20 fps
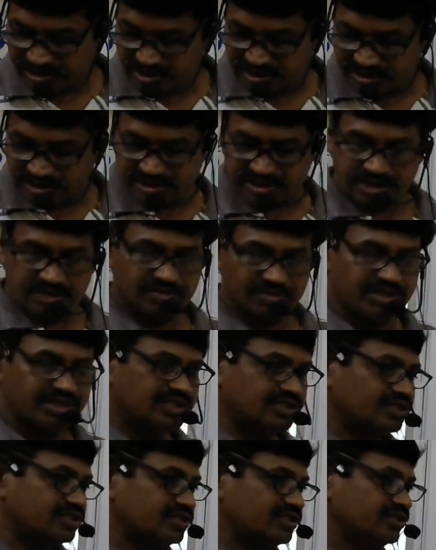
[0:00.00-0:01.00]

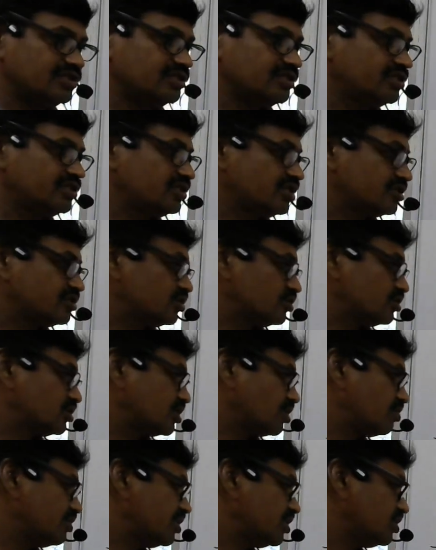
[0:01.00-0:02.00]
Stability. It is also
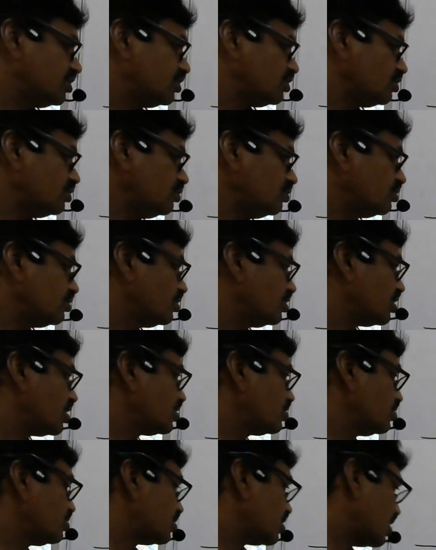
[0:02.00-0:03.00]
stability due to
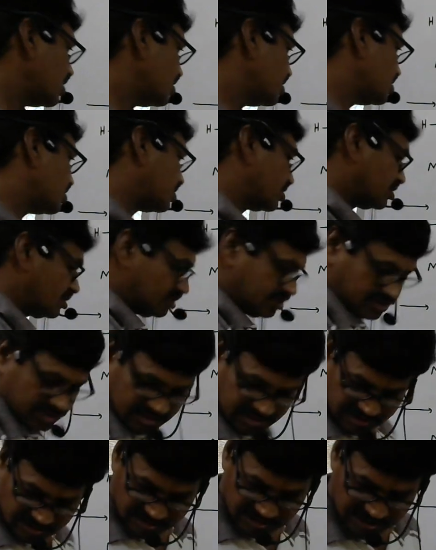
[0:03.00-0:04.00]
resonance like this.
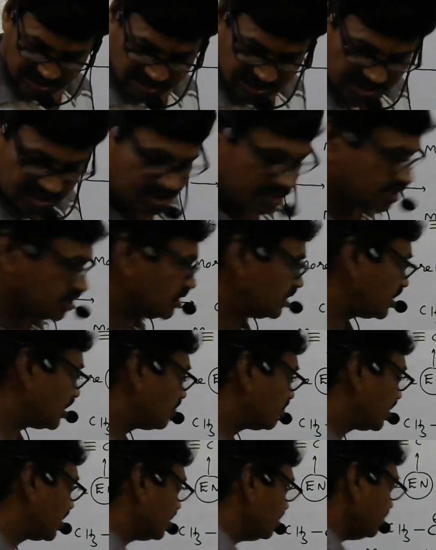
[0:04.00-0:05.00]
See here I am
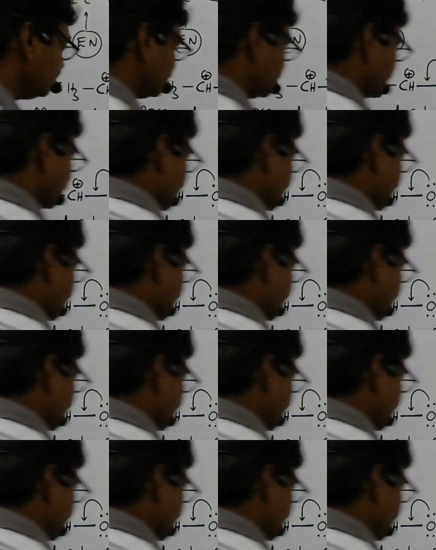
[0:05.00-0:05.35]
writing